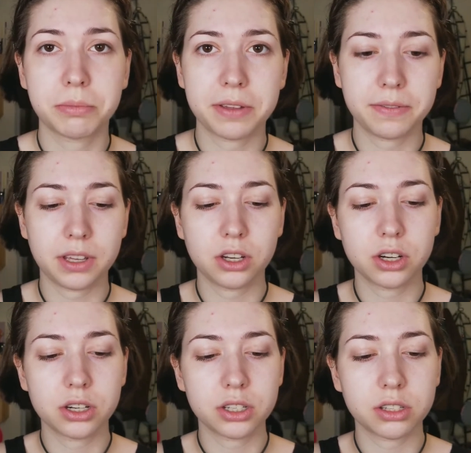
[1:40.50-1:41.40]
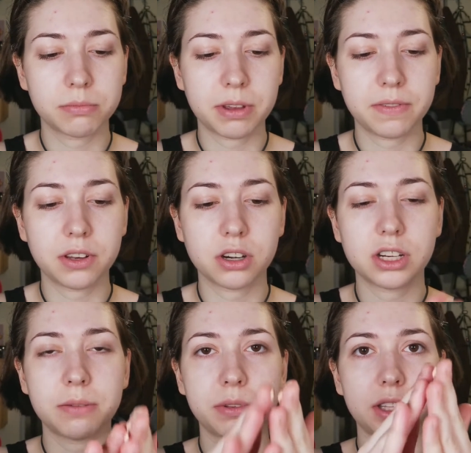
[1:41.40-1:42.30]
my fingers, on my
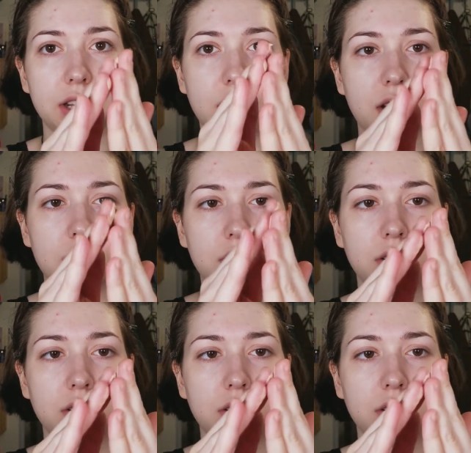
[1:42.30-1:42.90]
fingertips, and then I'll